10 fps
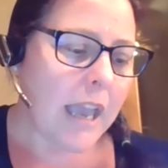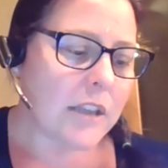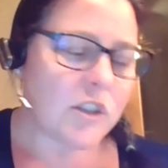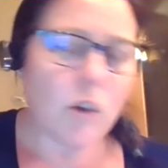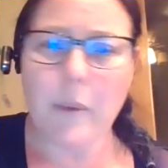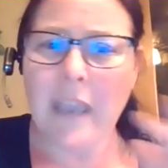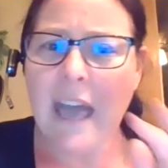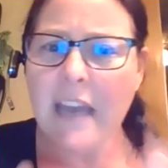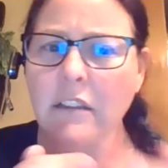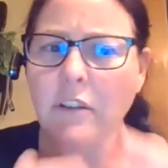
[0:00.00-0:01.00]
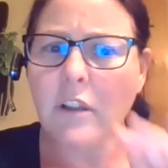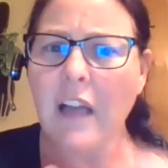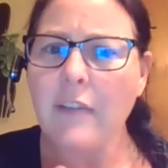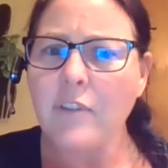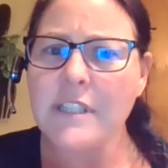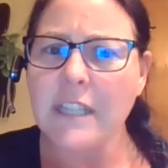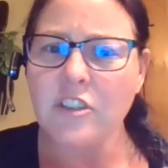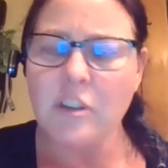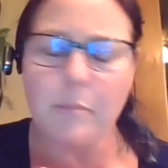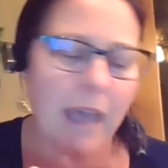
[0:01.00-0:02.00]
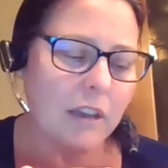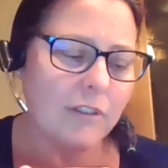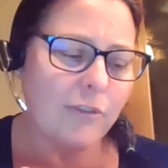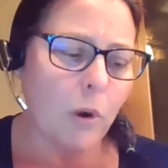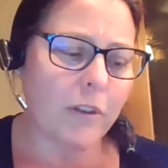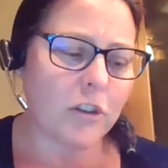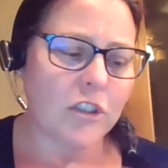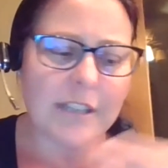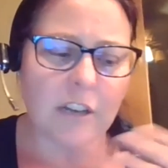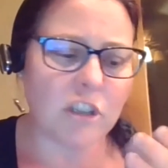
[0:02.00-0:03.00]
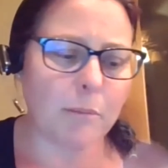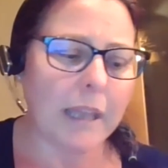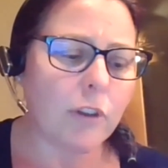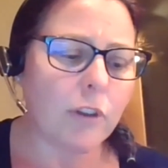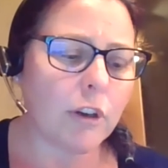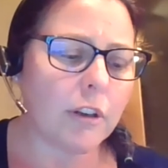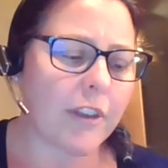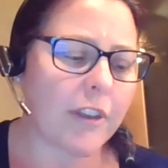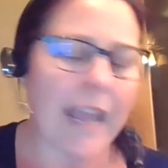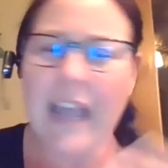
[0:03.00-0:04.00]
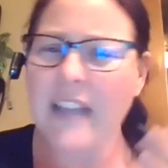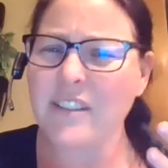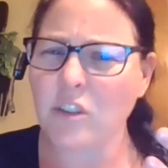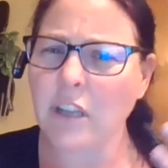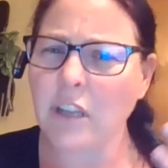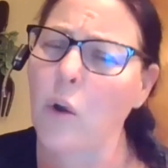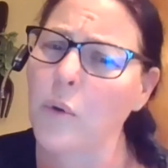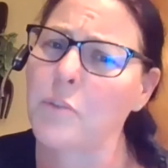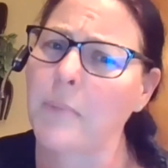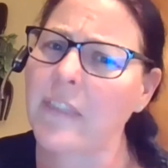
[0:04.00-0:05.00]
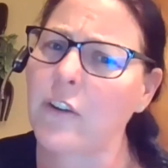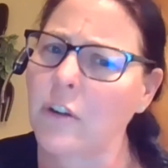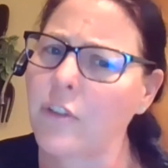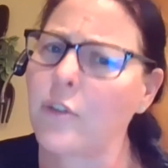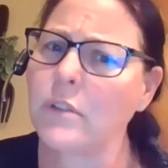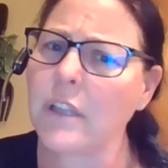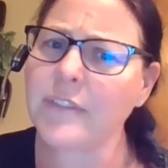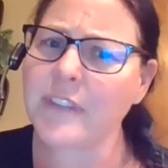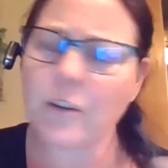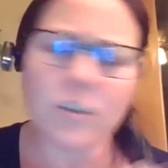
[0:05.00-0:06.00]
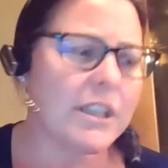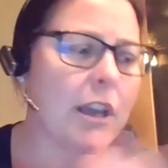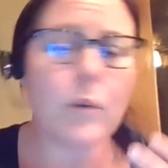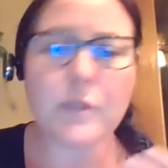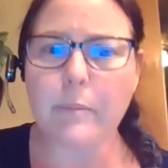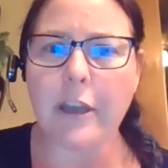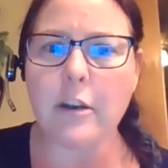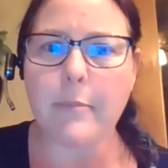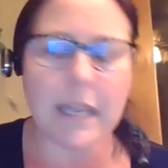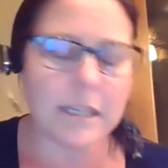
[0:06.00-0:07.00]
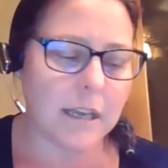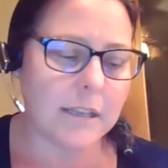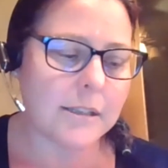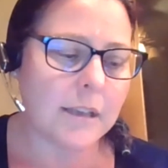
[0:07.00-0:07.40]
And so we had a little conversation back and forth, and she said she made the earth, and I asked her, like, oh, you made the earth, who lives there? And she's like, oh, Spider-Man does.